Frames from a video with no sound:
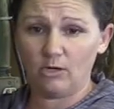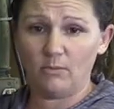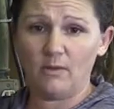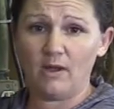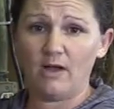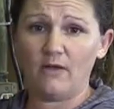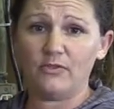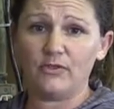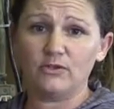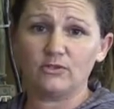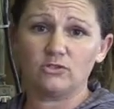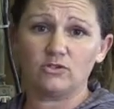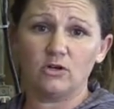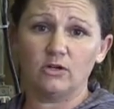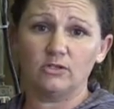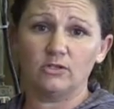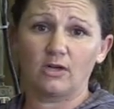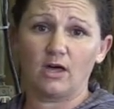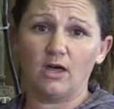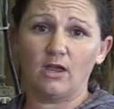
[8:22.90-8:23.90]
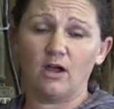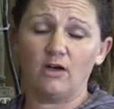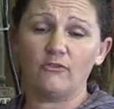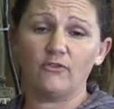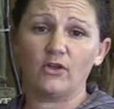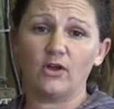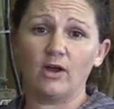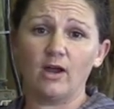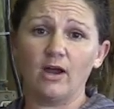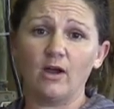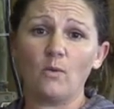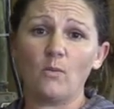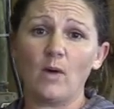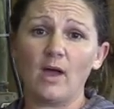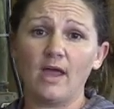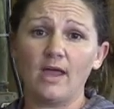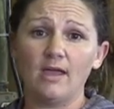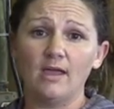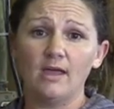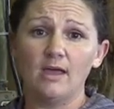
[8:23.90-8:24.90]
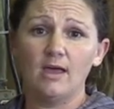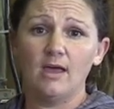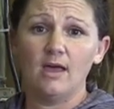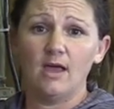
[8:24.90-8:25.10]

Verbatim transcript: their mouth, they'll start to cut off their airway,